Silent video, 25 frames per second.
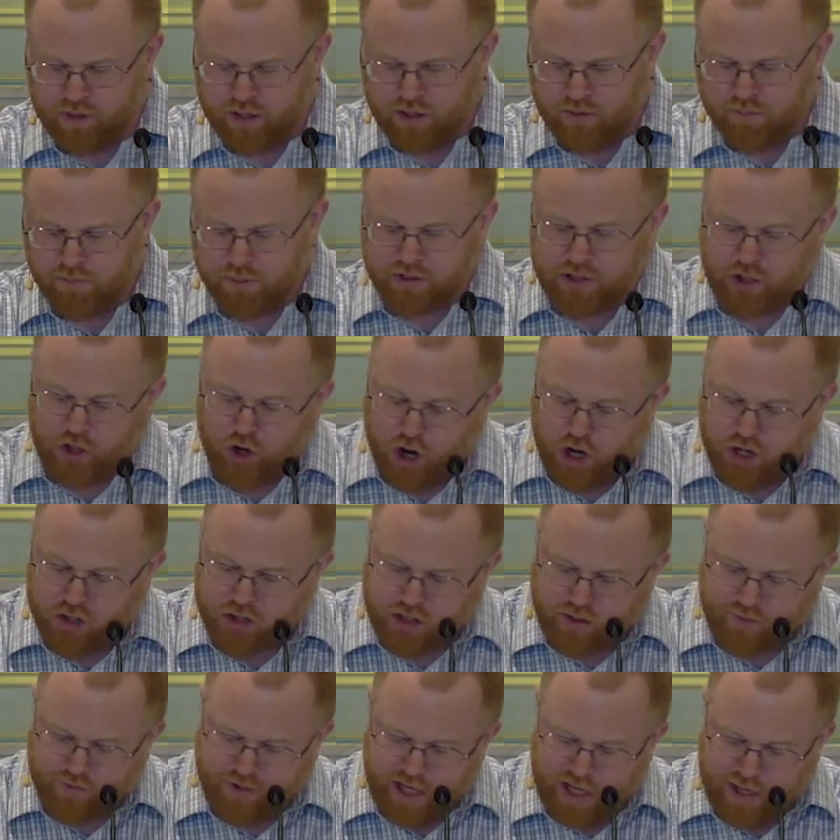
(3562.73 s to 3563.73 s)
But the author
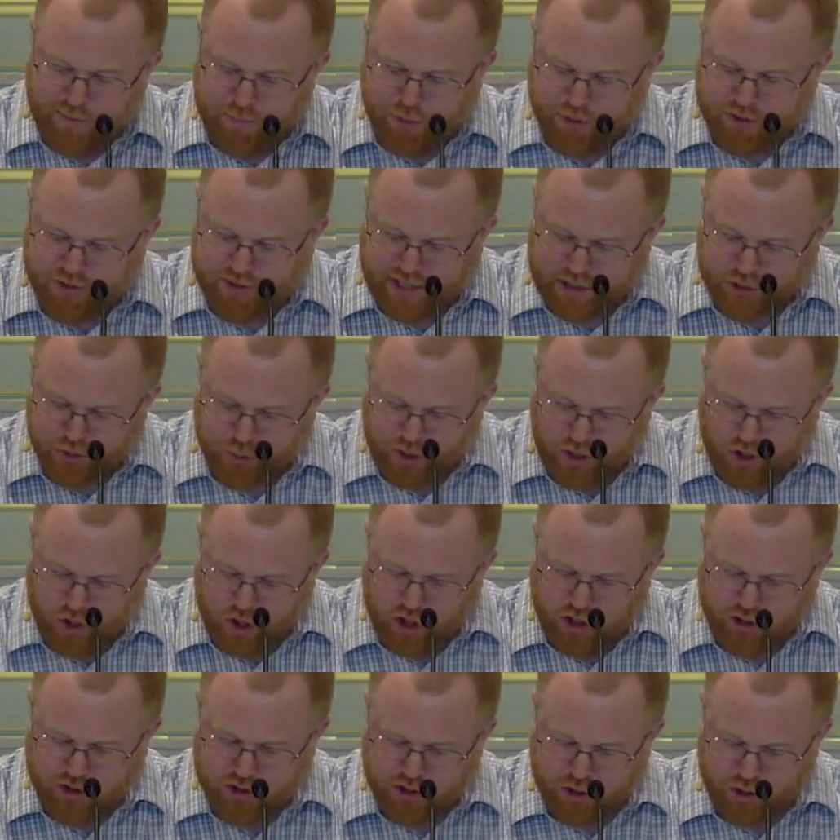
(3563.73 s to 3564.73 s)
of Hebrews says we
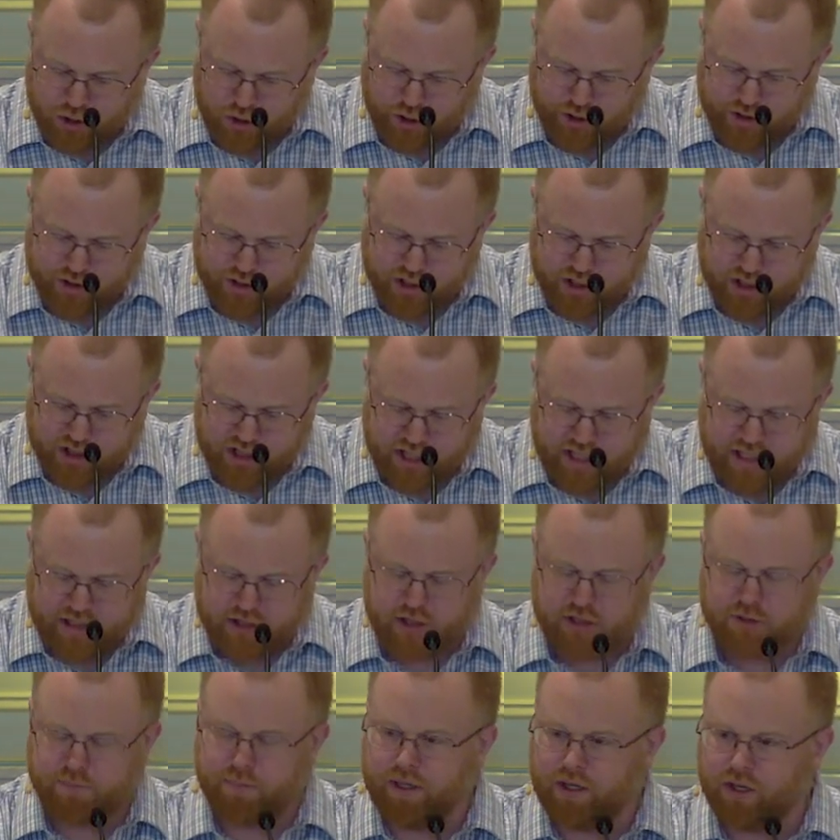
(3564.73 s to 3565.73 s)
also look to
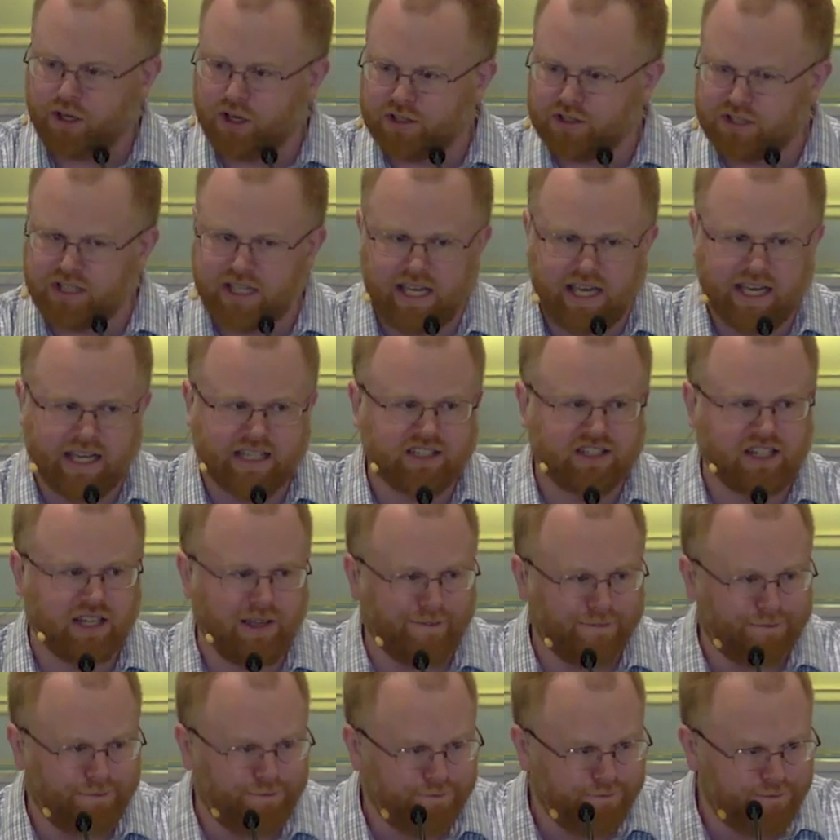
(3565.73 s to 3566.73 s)
Jesus because he is the
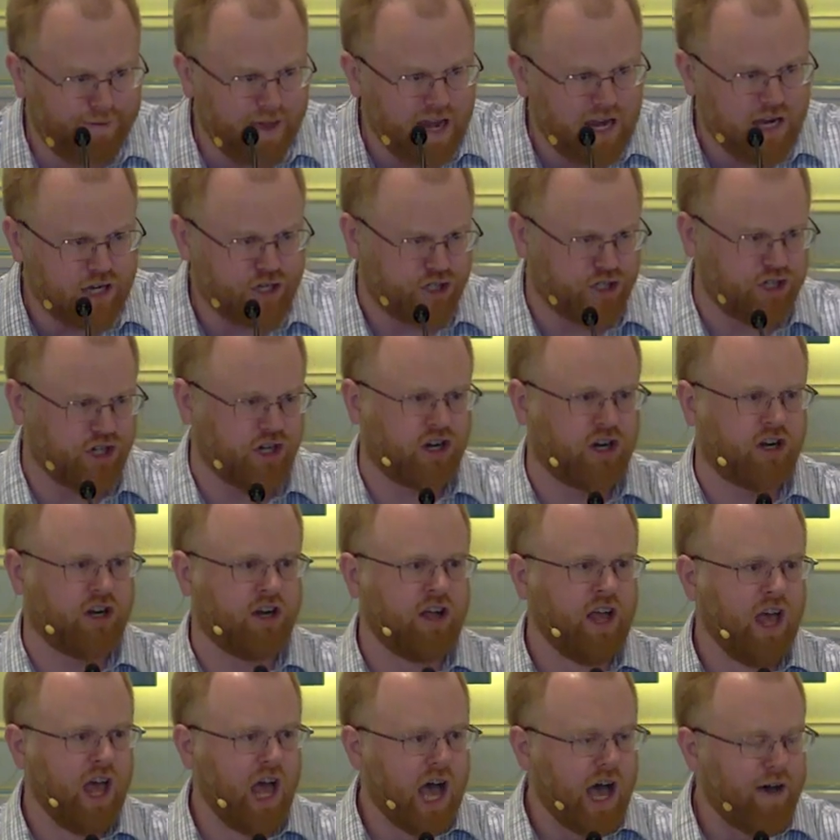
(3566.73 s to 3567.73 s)
finisher
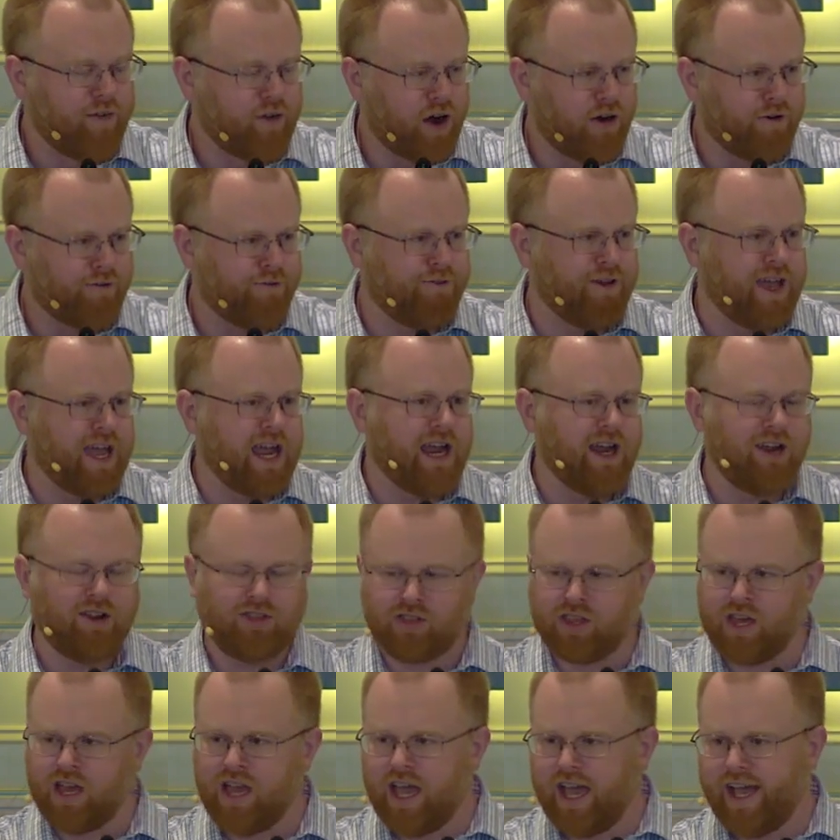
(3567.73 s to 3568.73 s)
of our
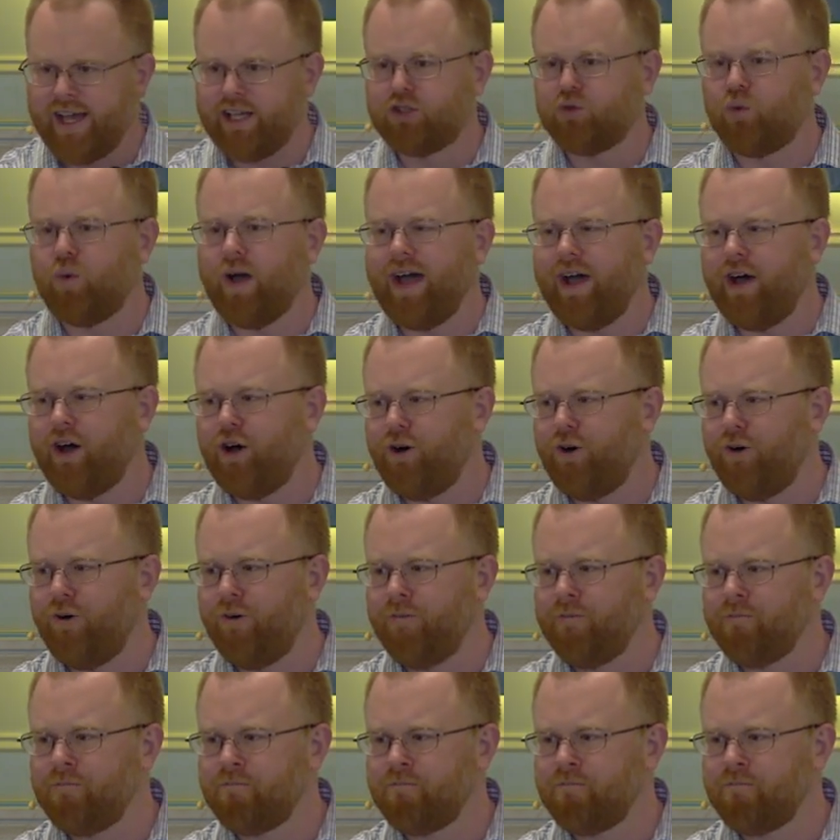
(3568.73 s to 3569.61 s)
faith as well.